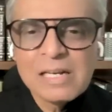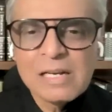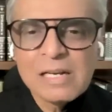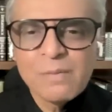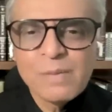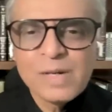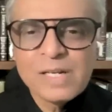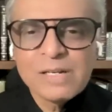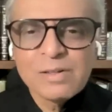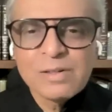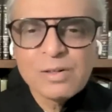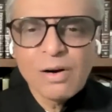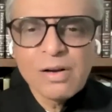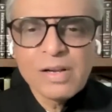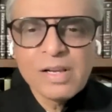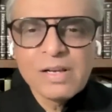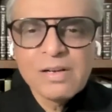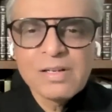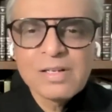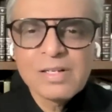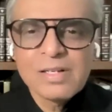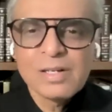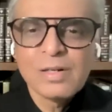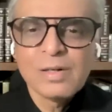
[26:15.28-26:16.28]
bit
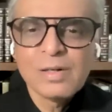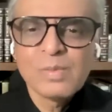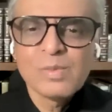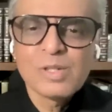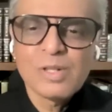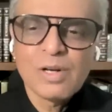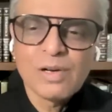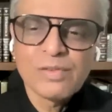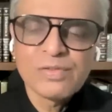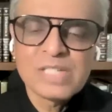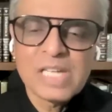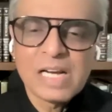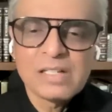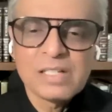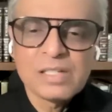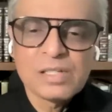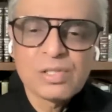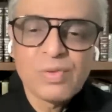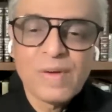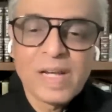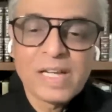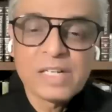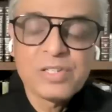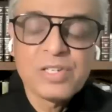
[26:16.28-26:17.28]
in terms of
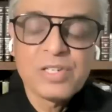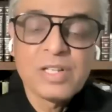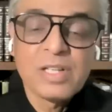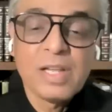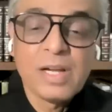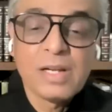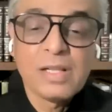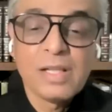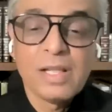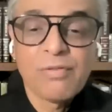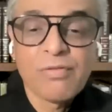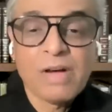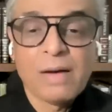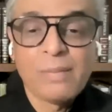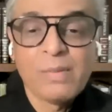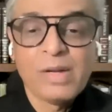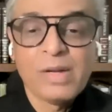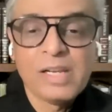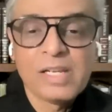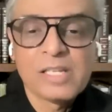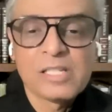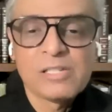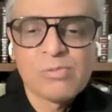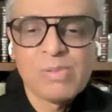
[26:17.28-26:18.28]
satisfaction that they've come
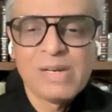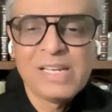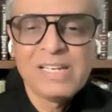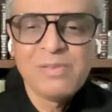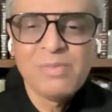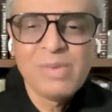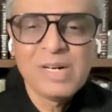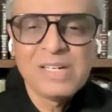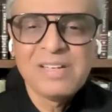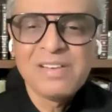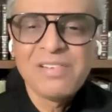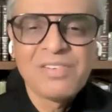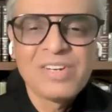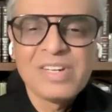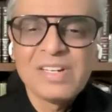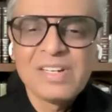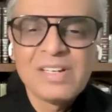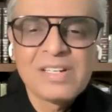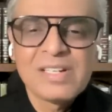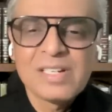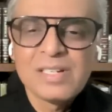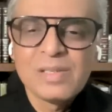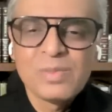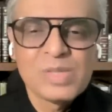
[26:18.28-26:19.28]
and explained, but in
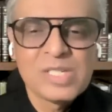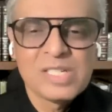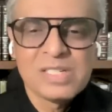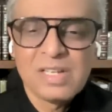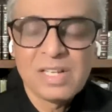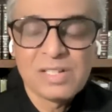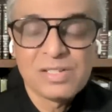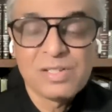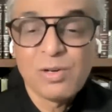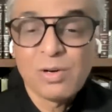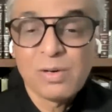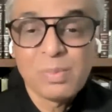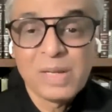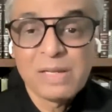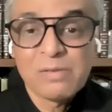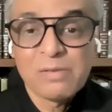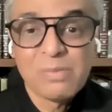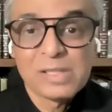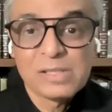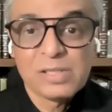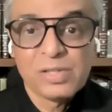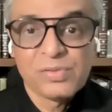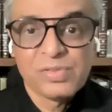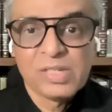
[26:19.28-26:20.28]
real terms, it does not make
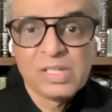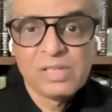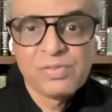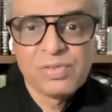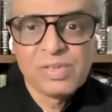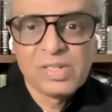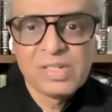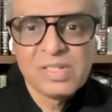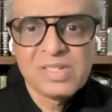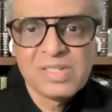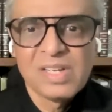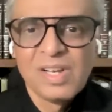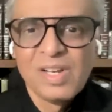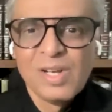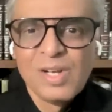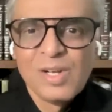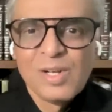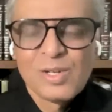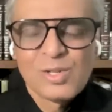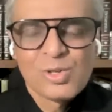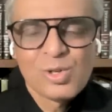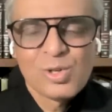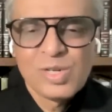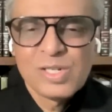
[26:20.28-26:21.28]
much of a difference.
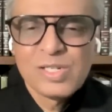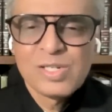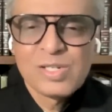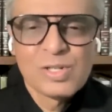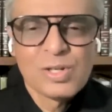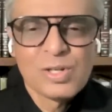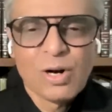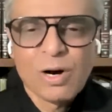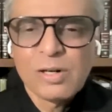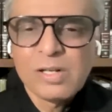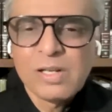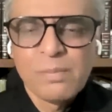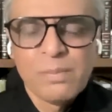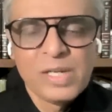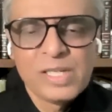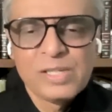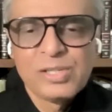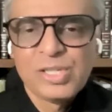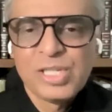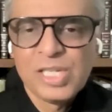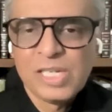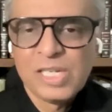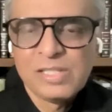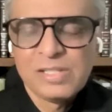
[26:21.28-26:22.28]
So it's not a
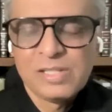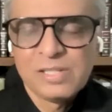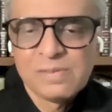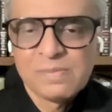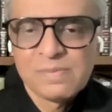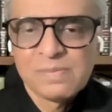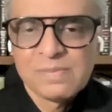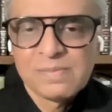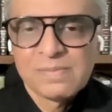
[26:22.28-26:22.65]
big change.